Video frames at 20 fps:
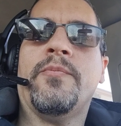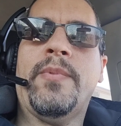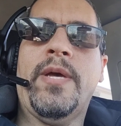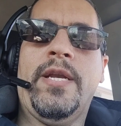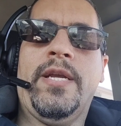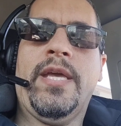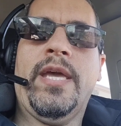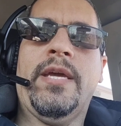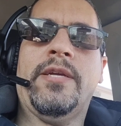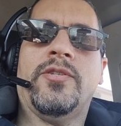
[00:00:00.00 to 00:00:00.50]

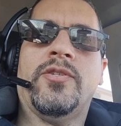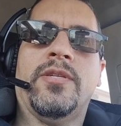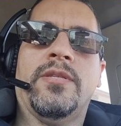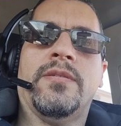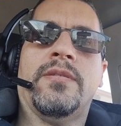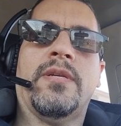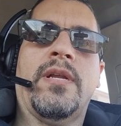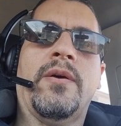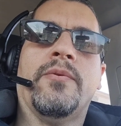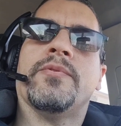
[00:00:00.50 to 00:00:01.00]

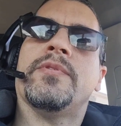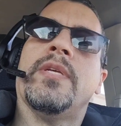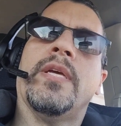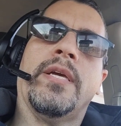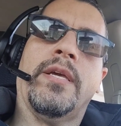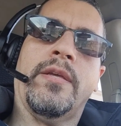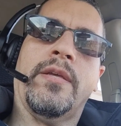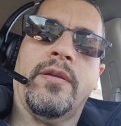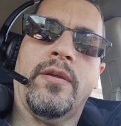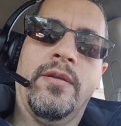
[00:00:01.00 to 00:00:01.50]
medications that I was
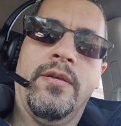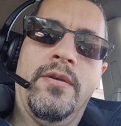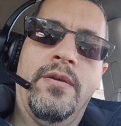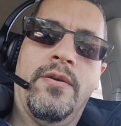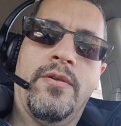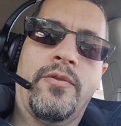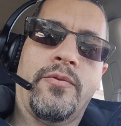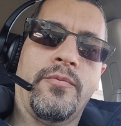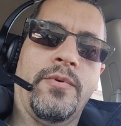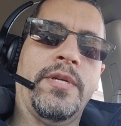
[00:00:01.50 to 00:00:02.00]
taking
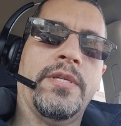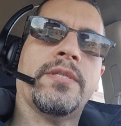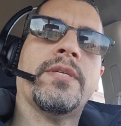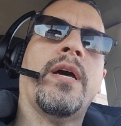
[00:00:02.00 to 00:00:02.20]
3